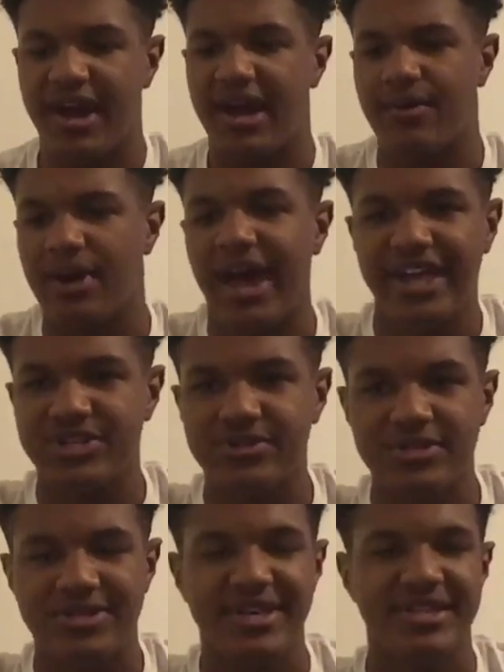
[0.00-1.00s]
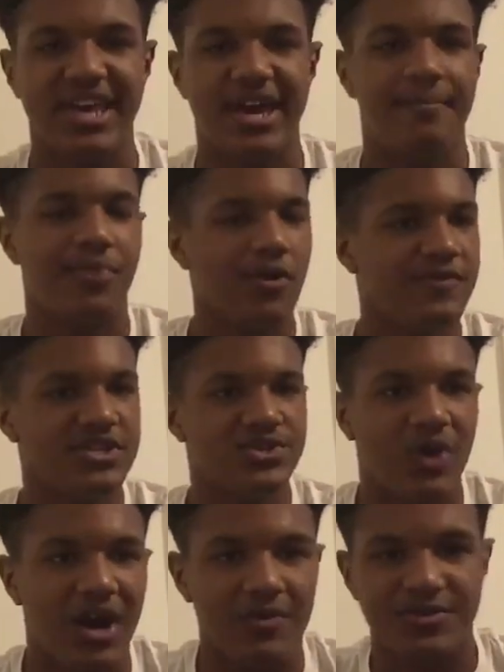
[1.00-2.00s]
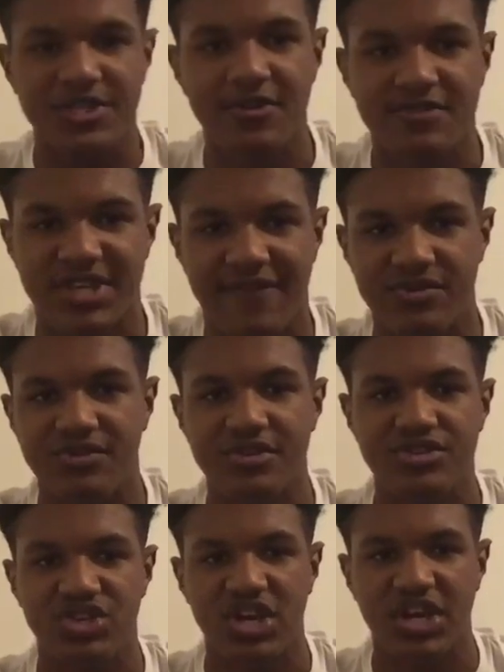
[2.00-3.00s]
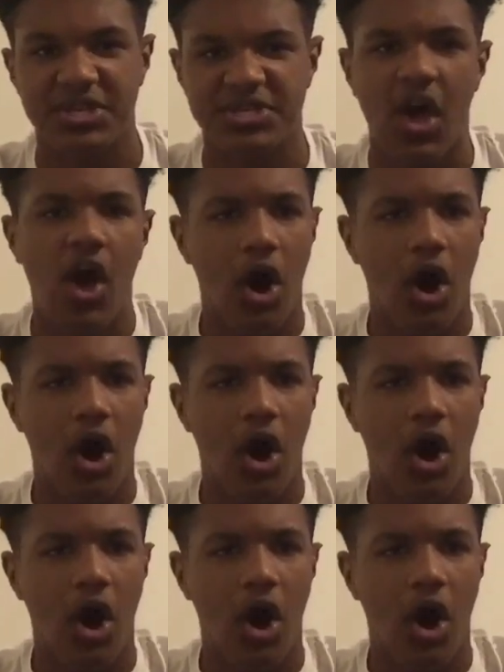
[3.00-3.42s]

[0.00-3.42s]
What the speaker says: I actually think that both of these wide receivers have a good chance